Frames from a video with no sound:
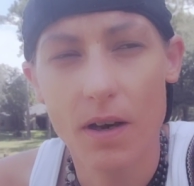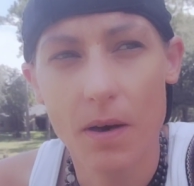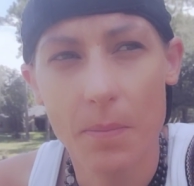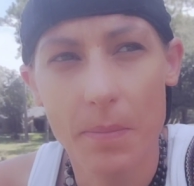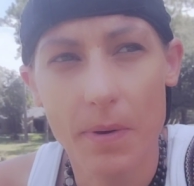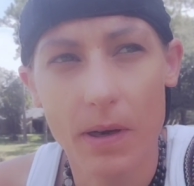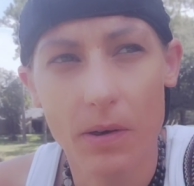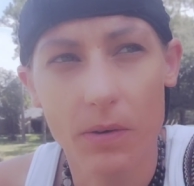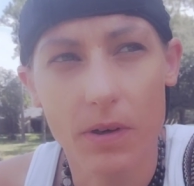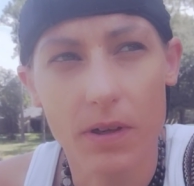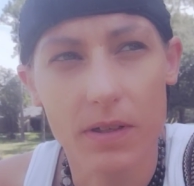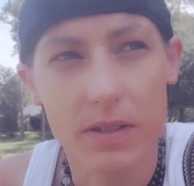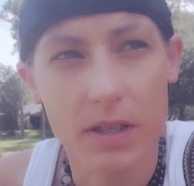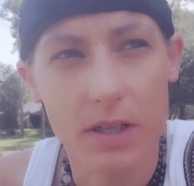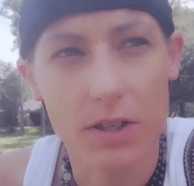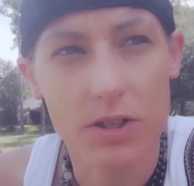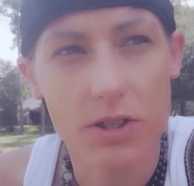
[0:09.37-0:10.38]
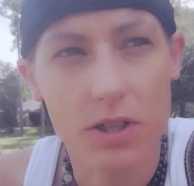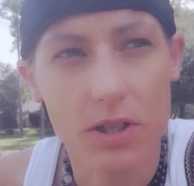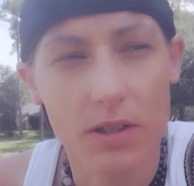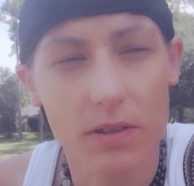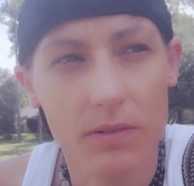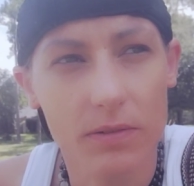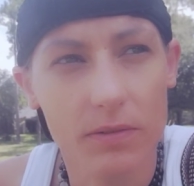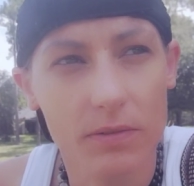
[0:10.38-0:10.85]
about
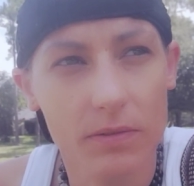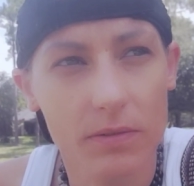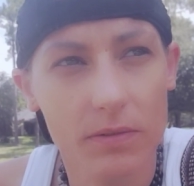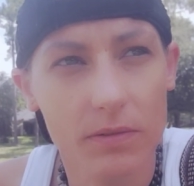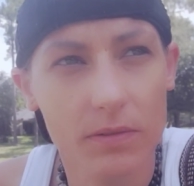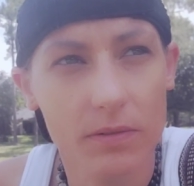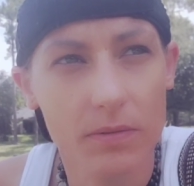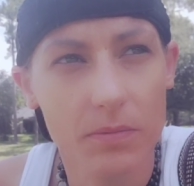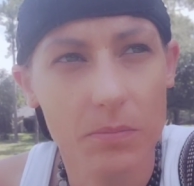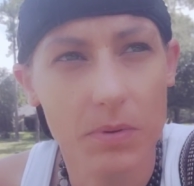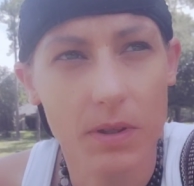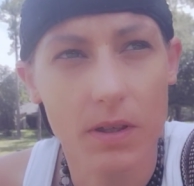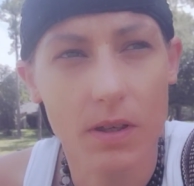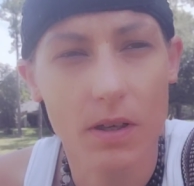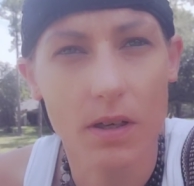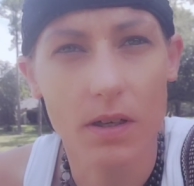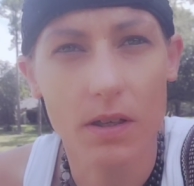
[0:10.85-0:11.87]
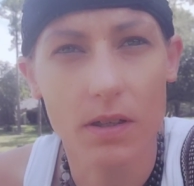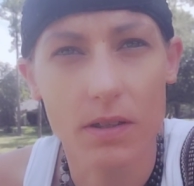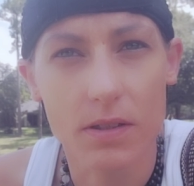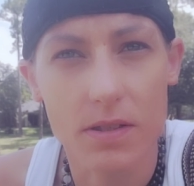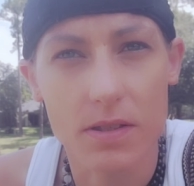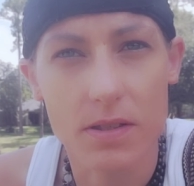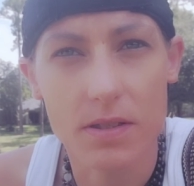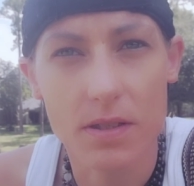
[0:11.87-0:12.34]
addiction
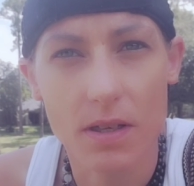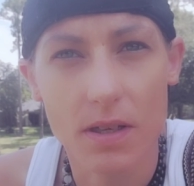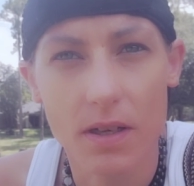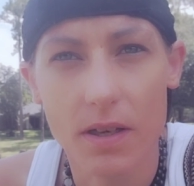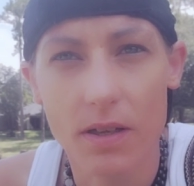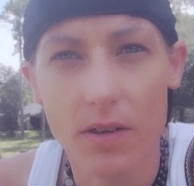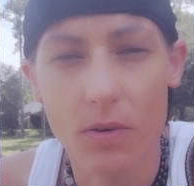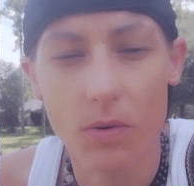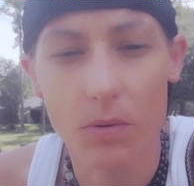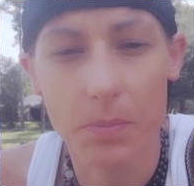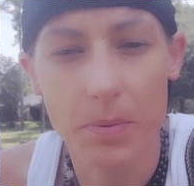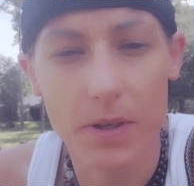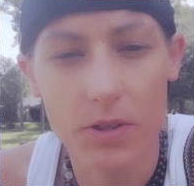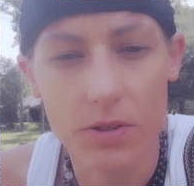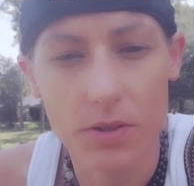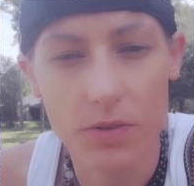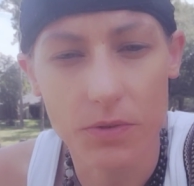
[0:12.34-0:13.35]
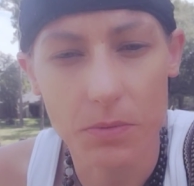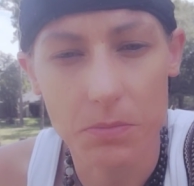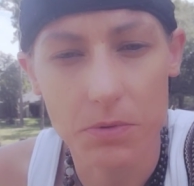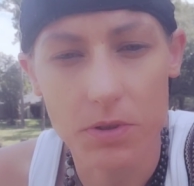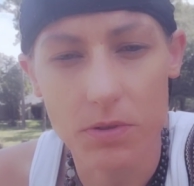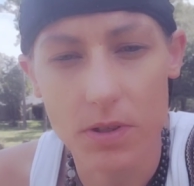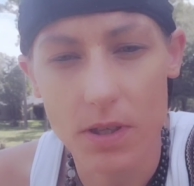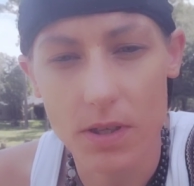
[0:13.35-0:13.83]
because an old picture from
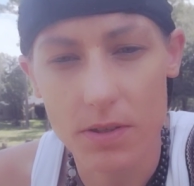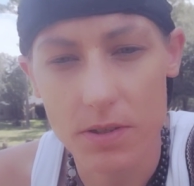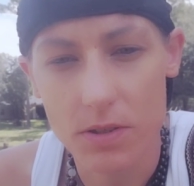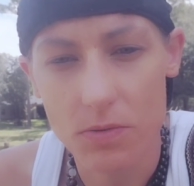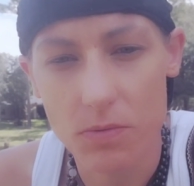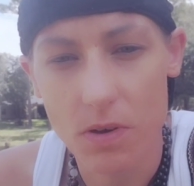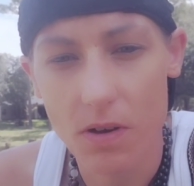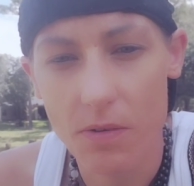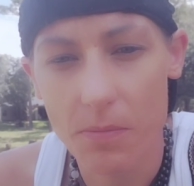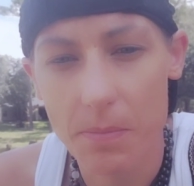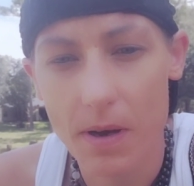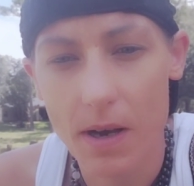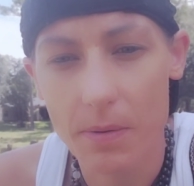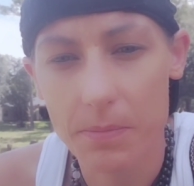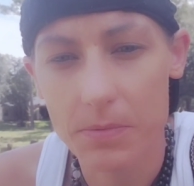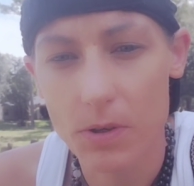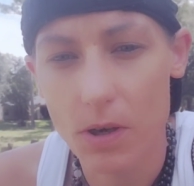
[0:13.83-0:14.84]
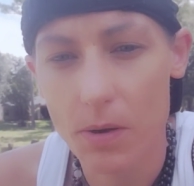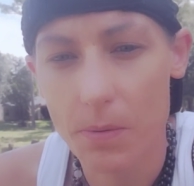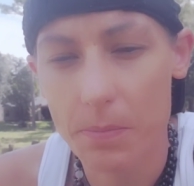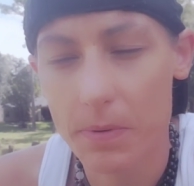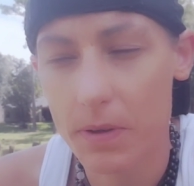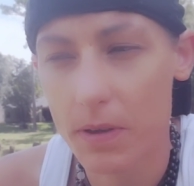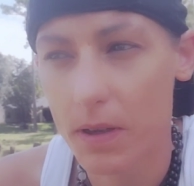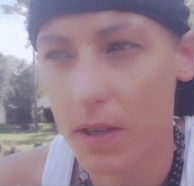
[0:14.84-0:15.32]
2012 popped up
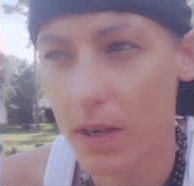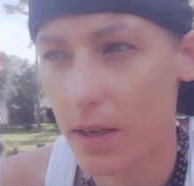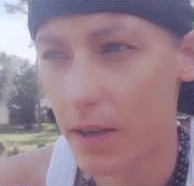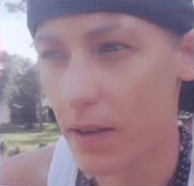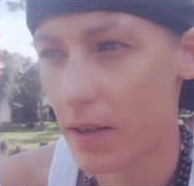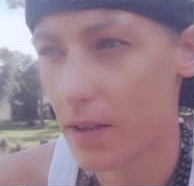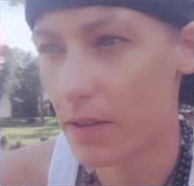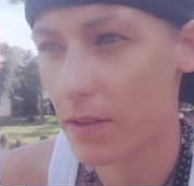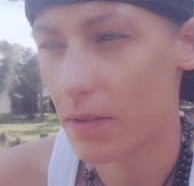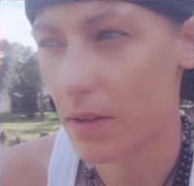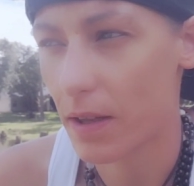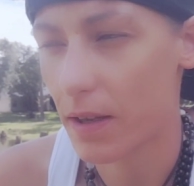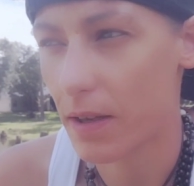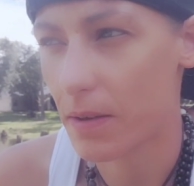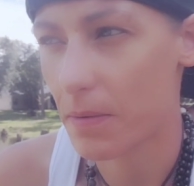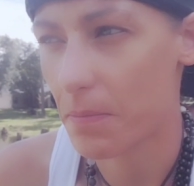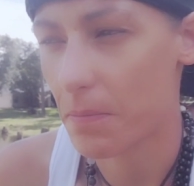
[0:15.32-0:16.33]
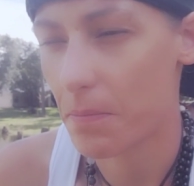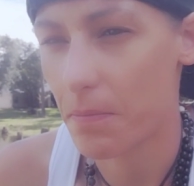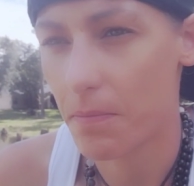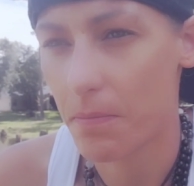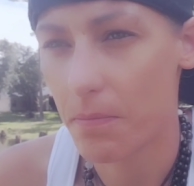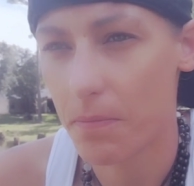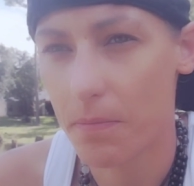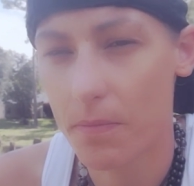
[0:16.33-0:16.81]
and I had like
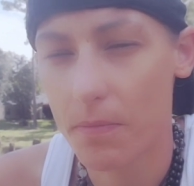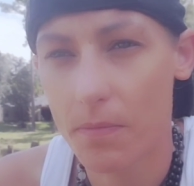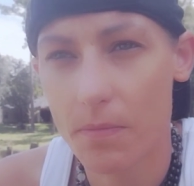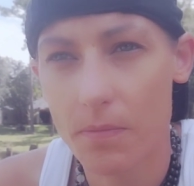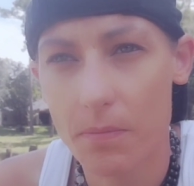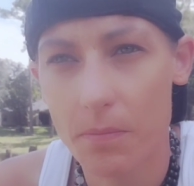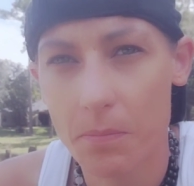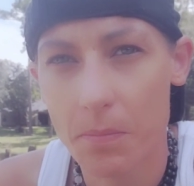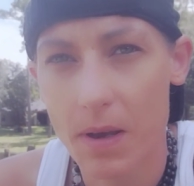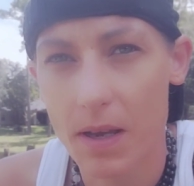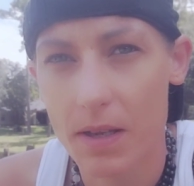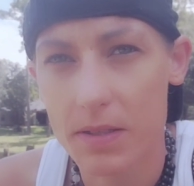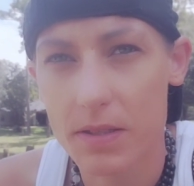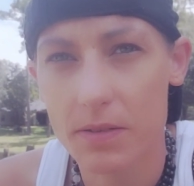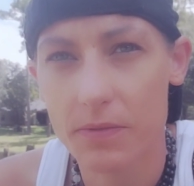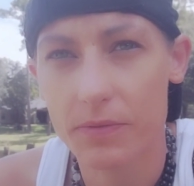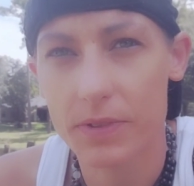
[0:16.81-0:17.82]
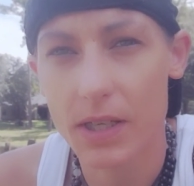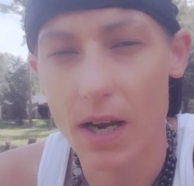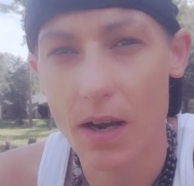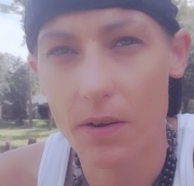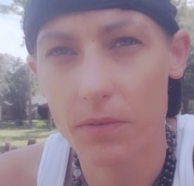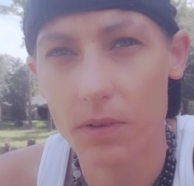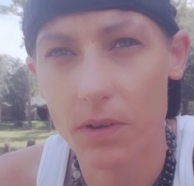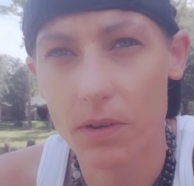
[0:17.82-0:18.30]
massive
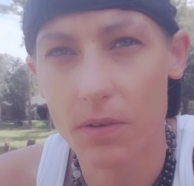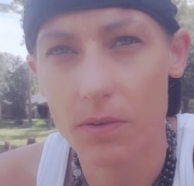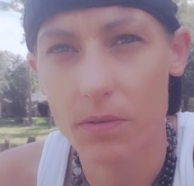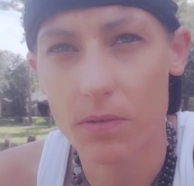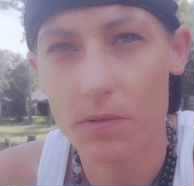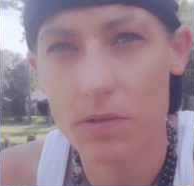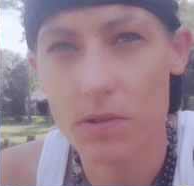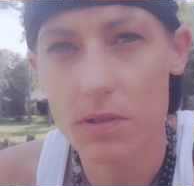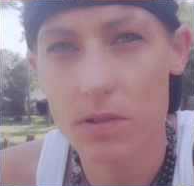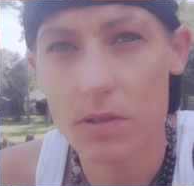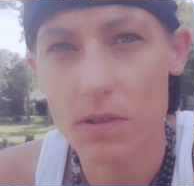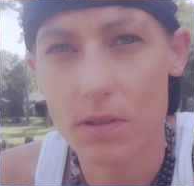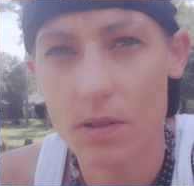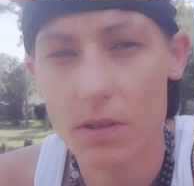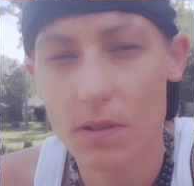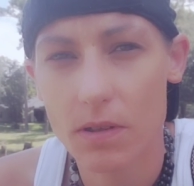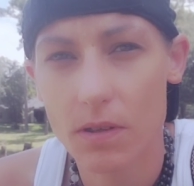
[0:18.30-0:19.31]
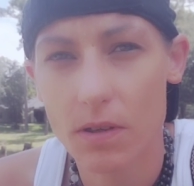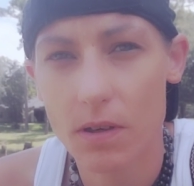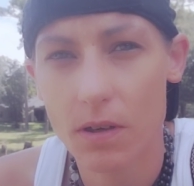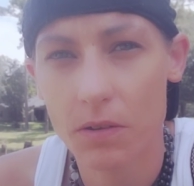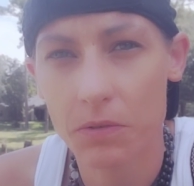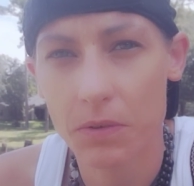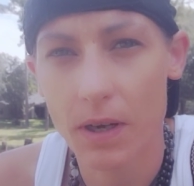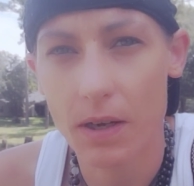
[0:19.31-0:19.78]
downloads
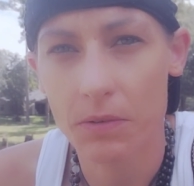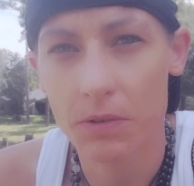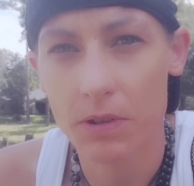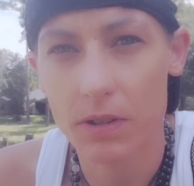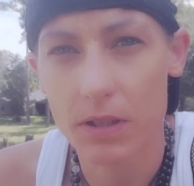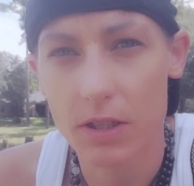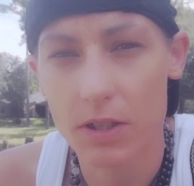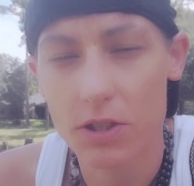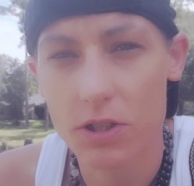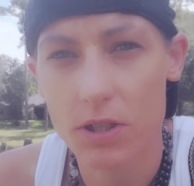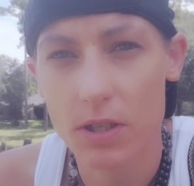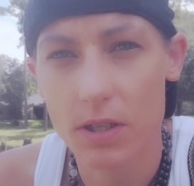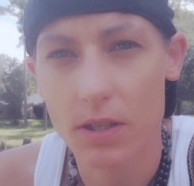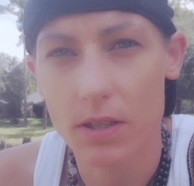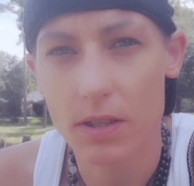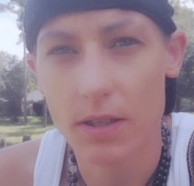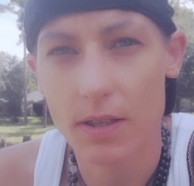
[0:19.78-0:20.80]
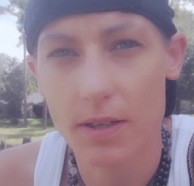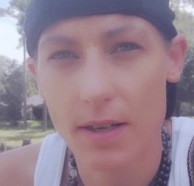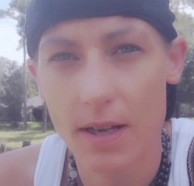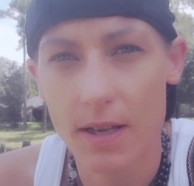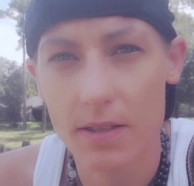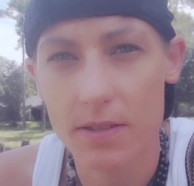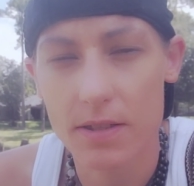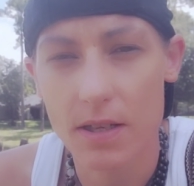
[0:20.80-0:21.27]
around addiction and
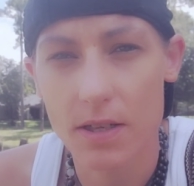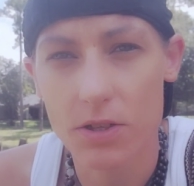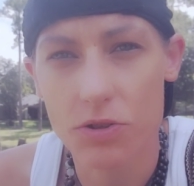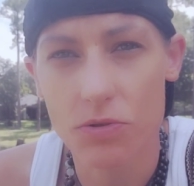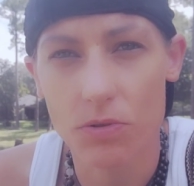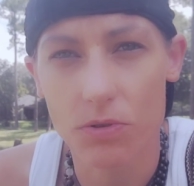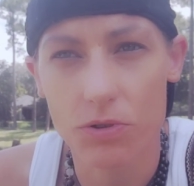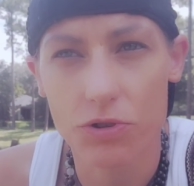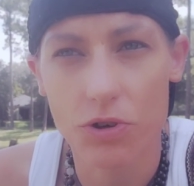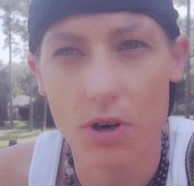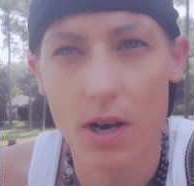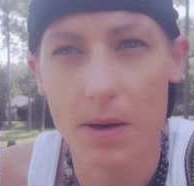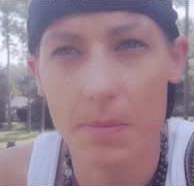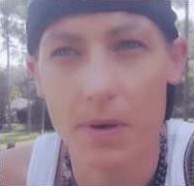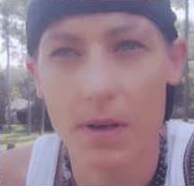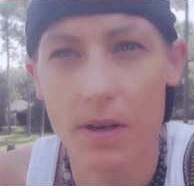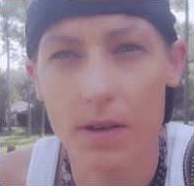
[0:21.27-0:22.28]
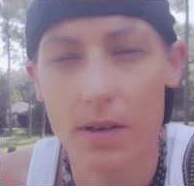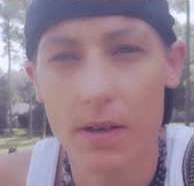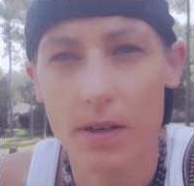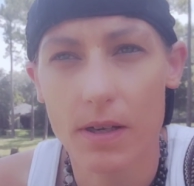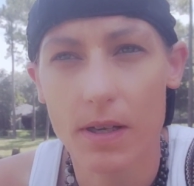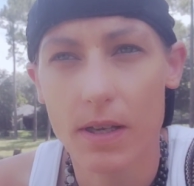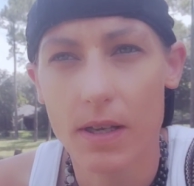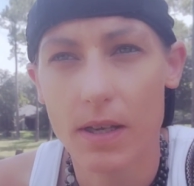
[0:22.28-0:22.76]
ancestral trauma
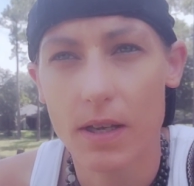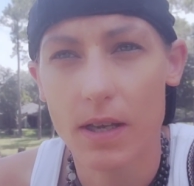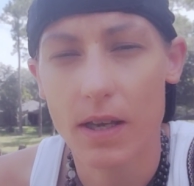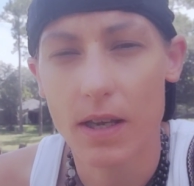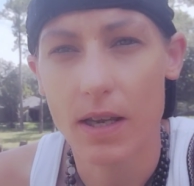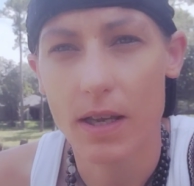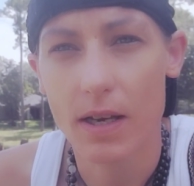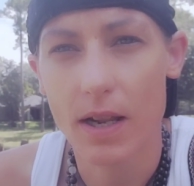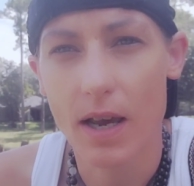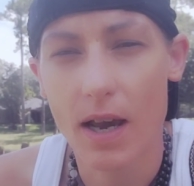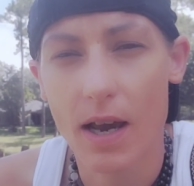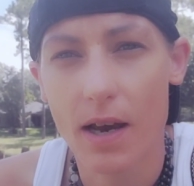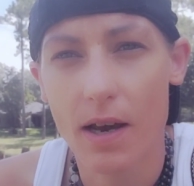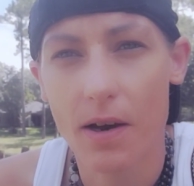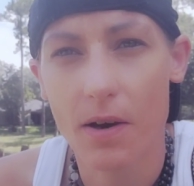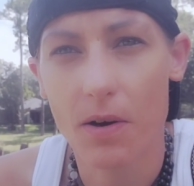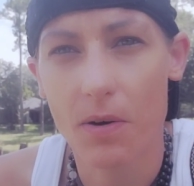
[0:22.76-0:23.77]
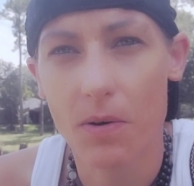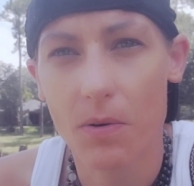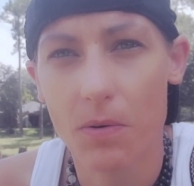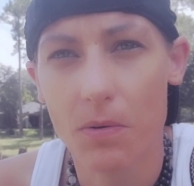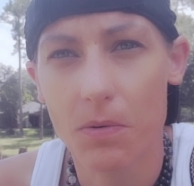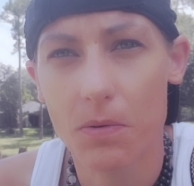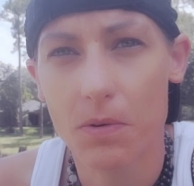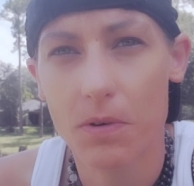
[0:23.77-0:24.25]
and
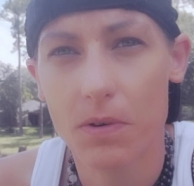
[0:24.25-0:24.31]
how